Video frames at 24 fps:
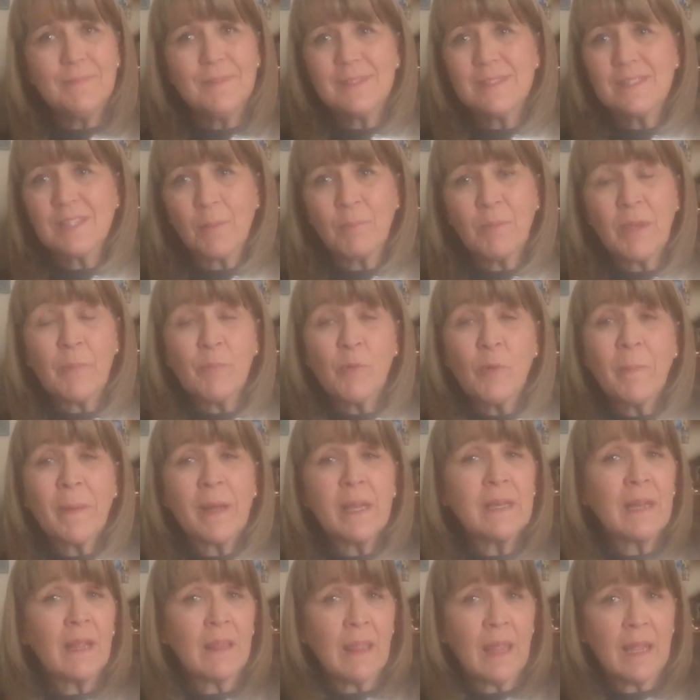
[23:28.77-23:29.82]
Some people
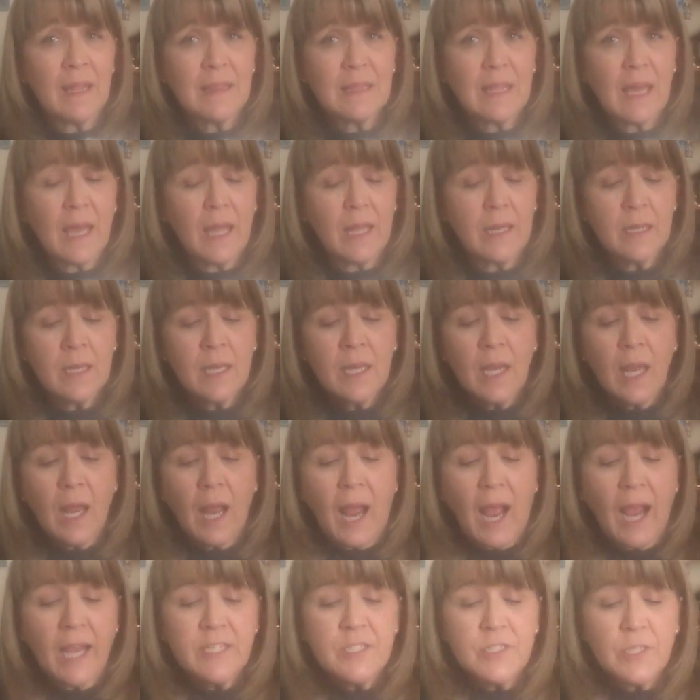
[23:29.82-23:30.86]
might not like that.
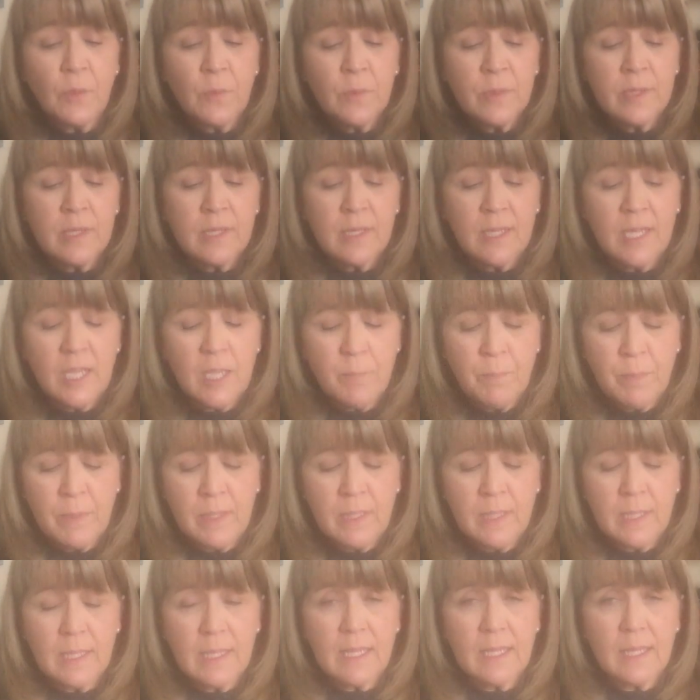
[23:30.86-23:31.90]
I don't keep it,